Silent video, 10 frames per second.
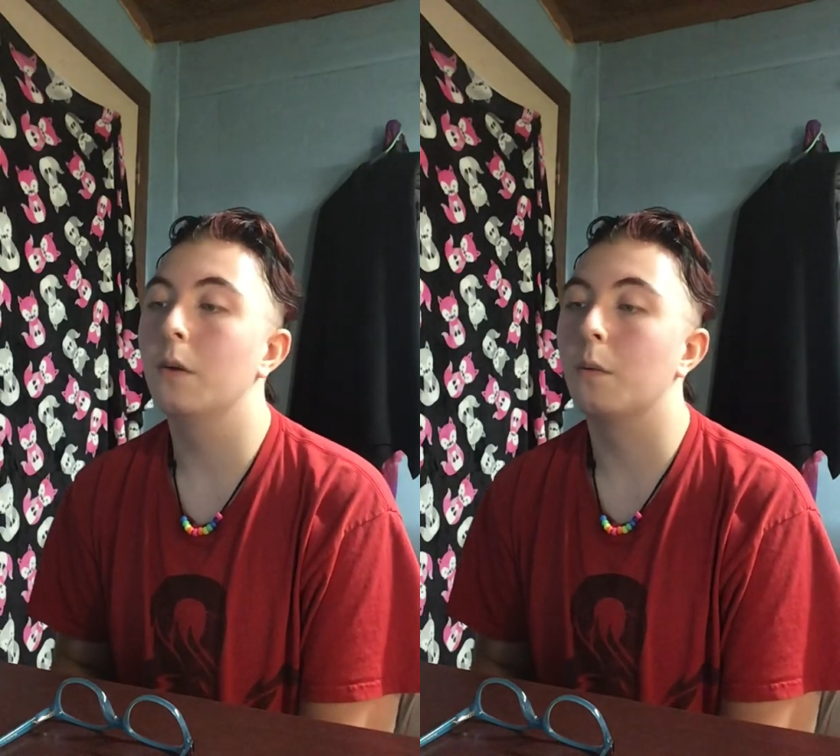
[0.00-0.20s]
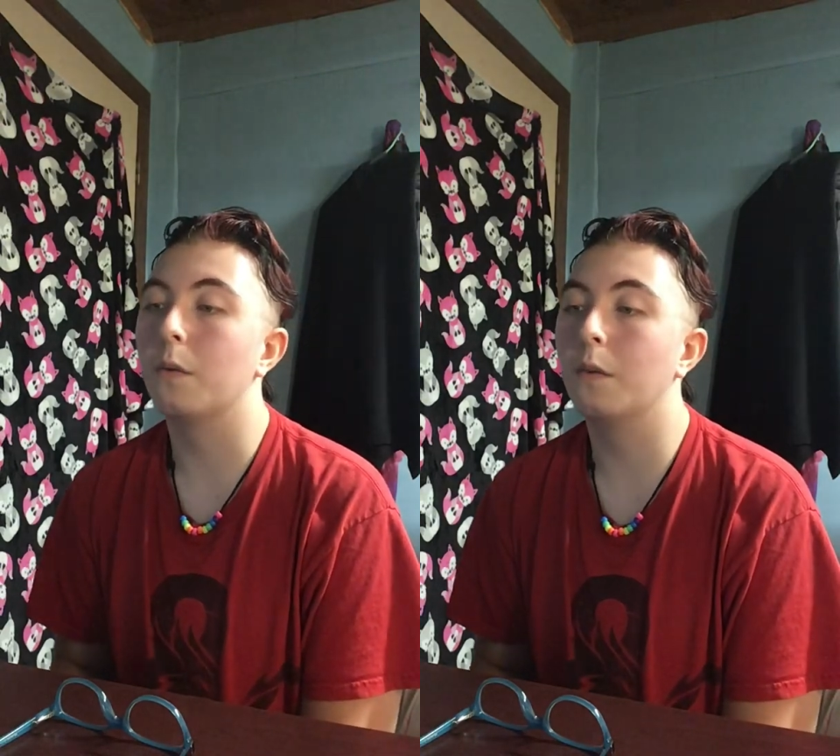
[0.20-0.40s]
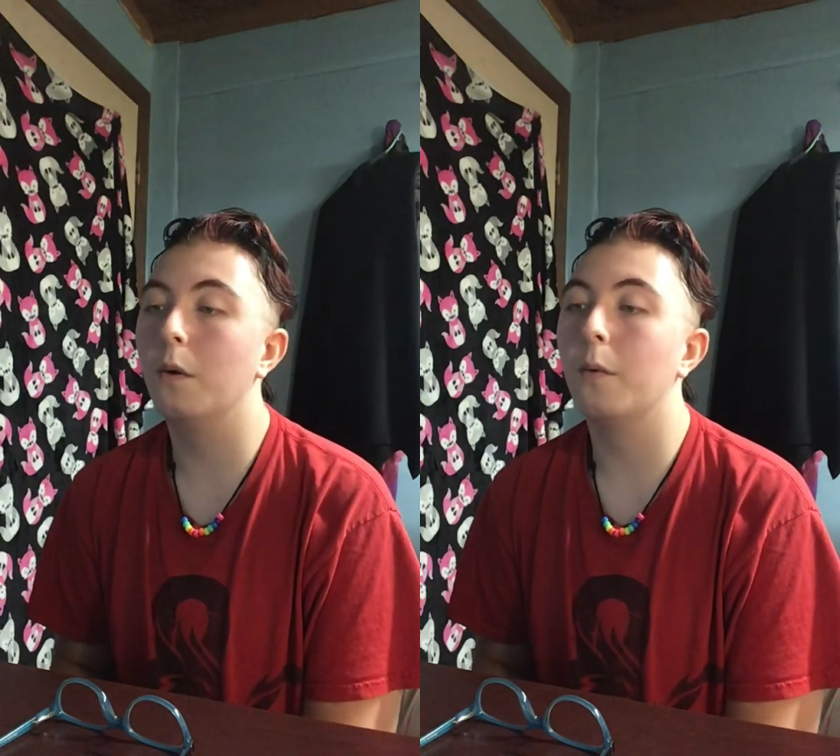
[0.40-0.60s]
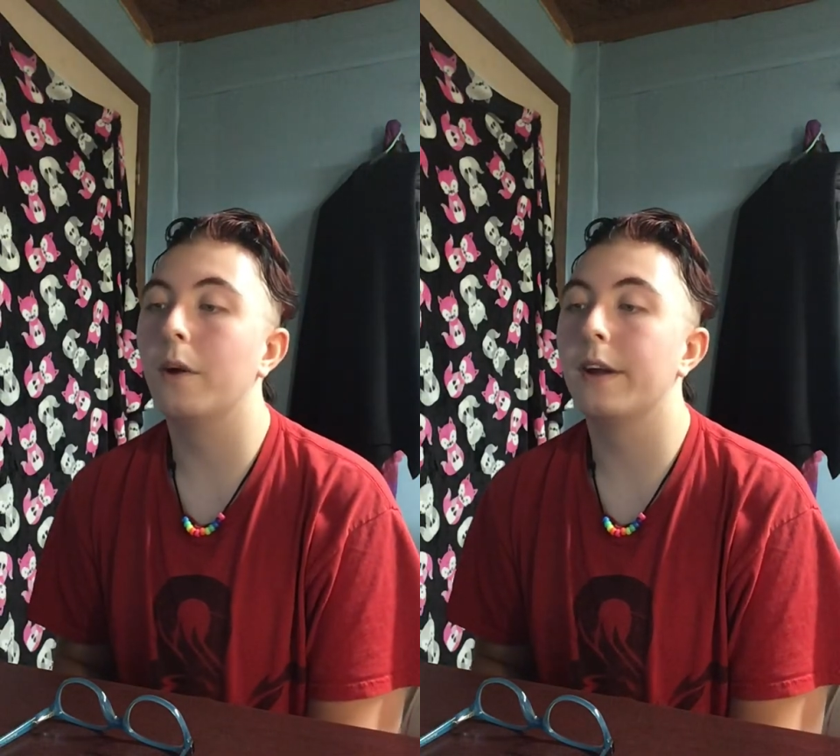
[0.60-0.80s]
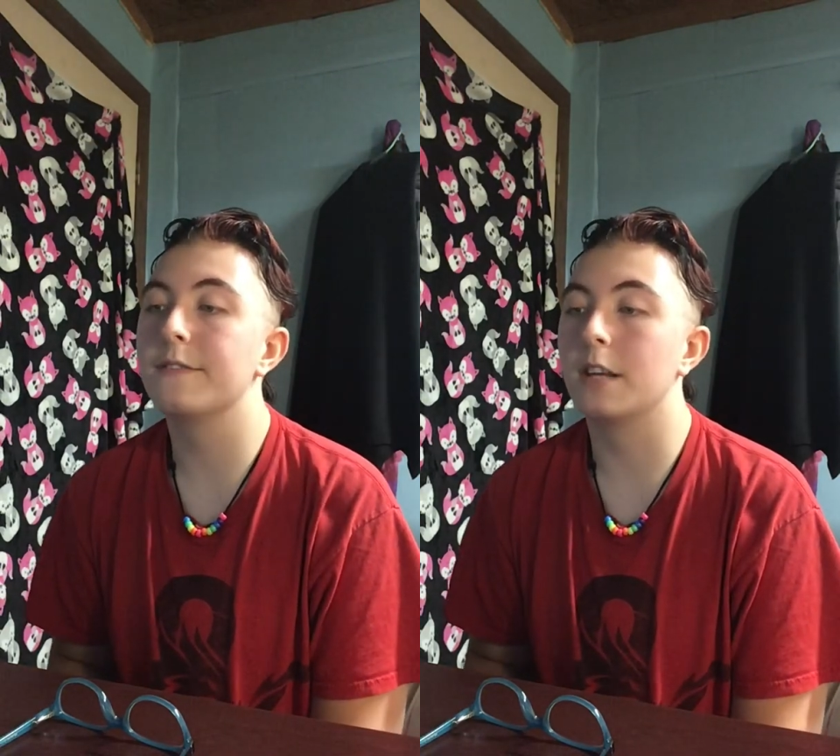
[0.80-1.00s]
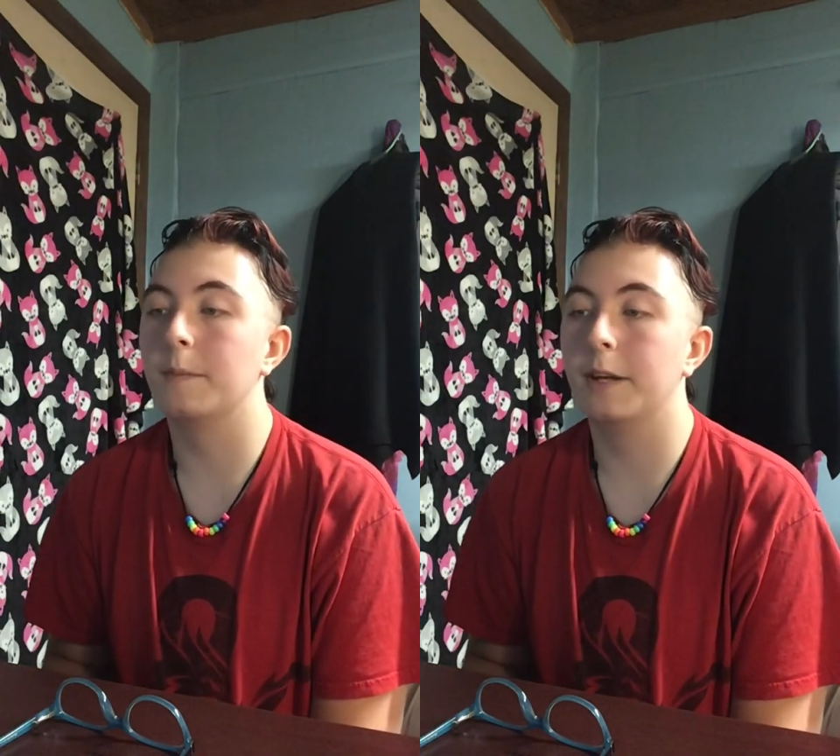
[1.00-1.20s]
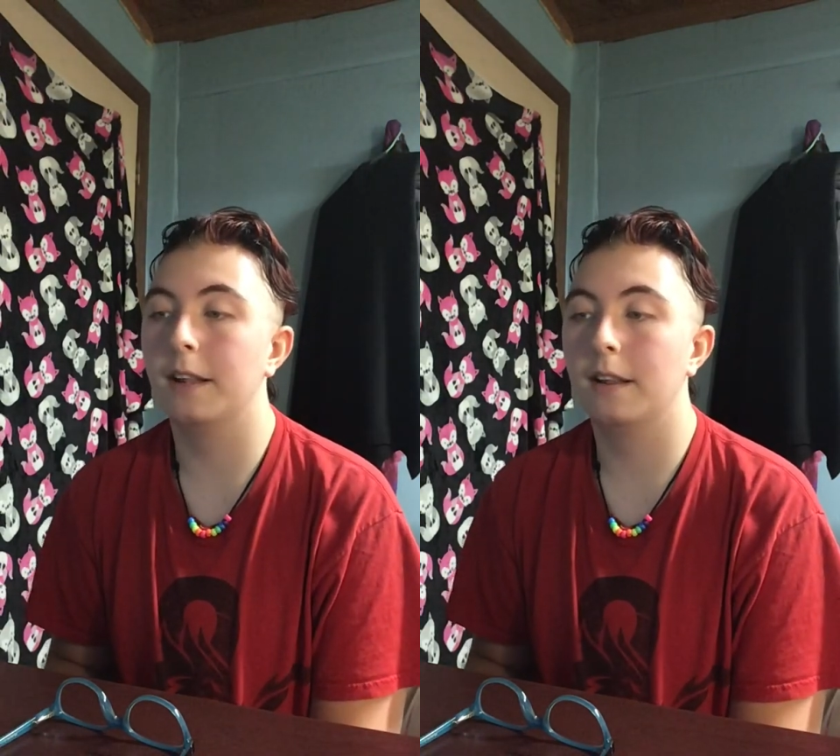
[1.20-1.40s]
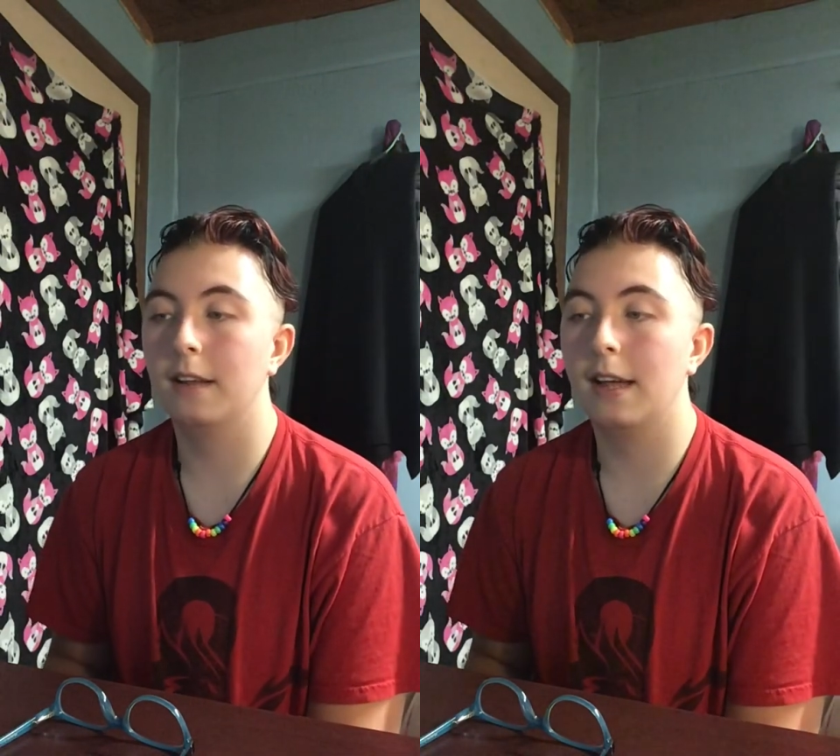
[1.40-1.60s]
with no worry of
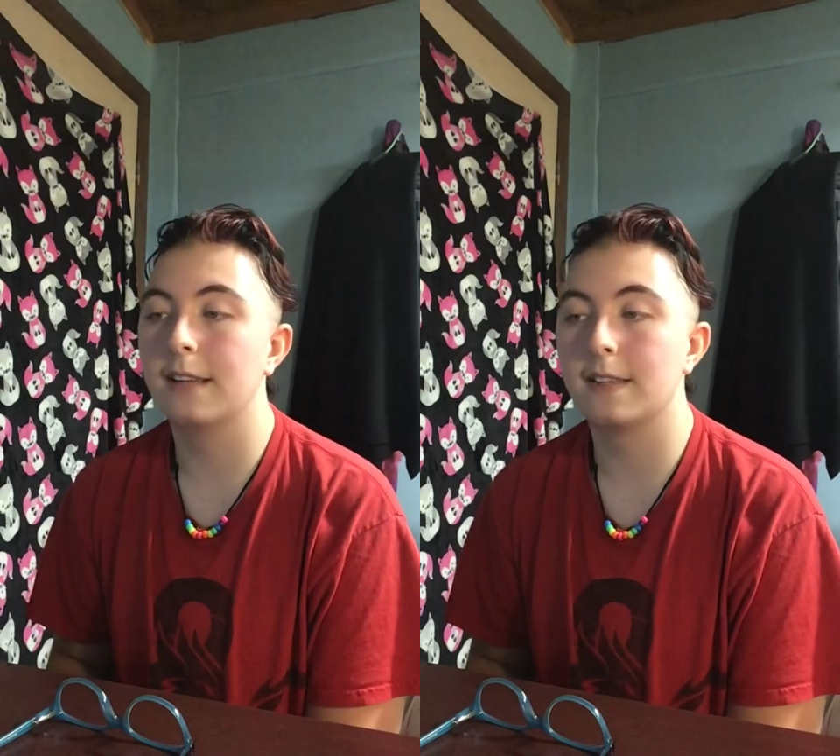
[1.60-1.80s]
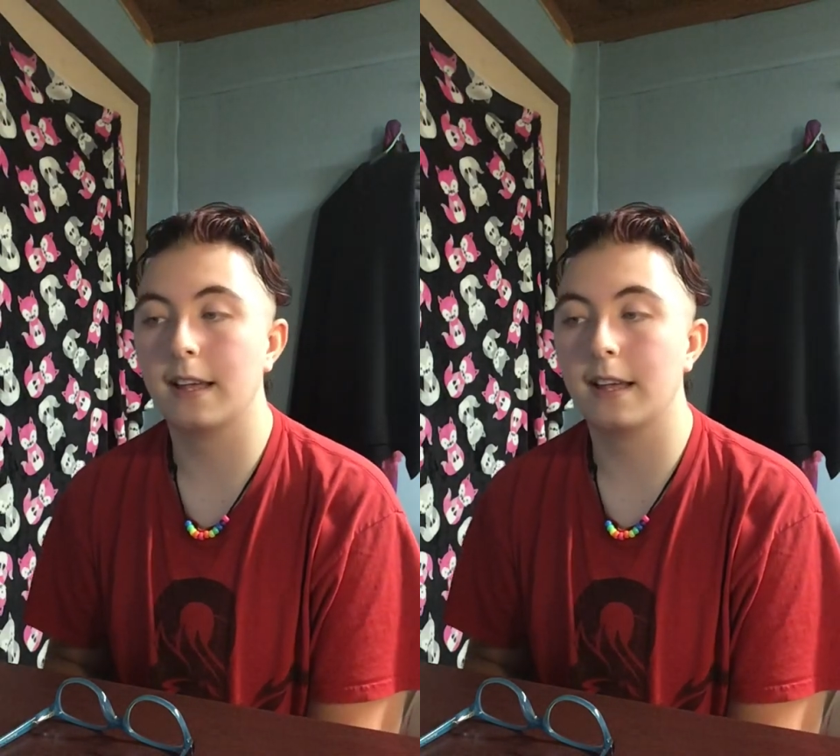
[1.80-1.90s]
salmonella, as the